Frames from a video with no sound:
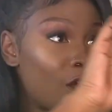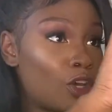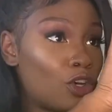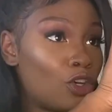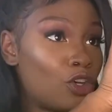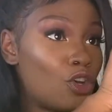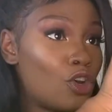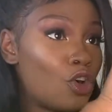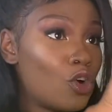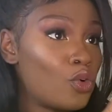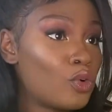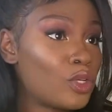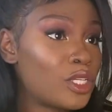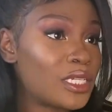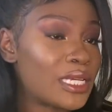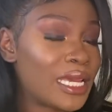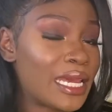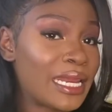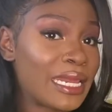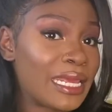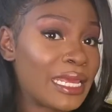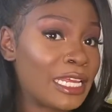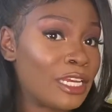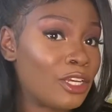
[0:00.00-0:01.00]
No
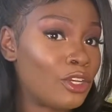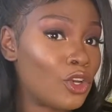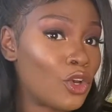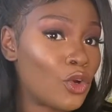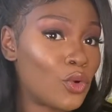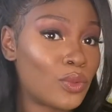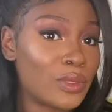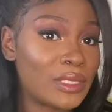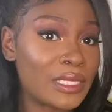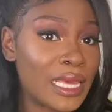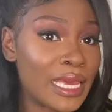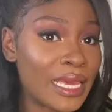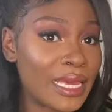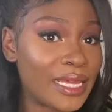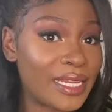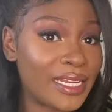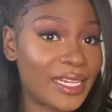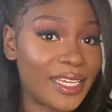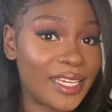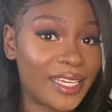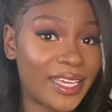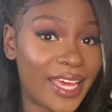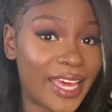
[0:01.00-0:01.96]
shedding, no tangling.